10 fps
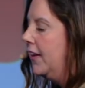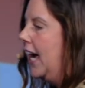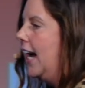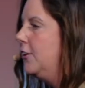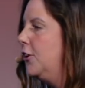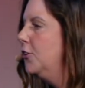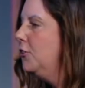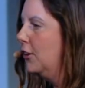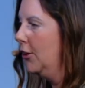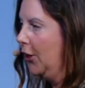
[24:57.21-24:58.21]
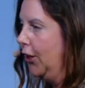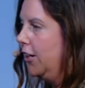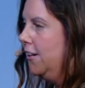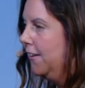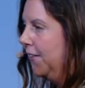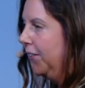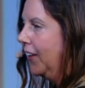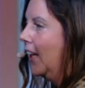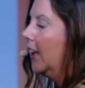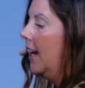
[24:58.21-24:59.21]
had used Looker,
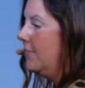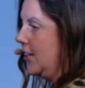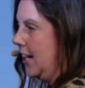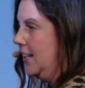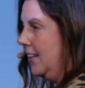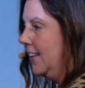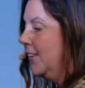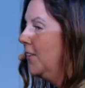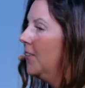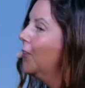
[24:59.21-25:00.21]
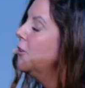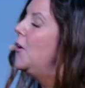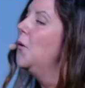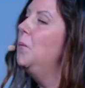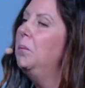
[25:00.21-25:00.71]
loved it, so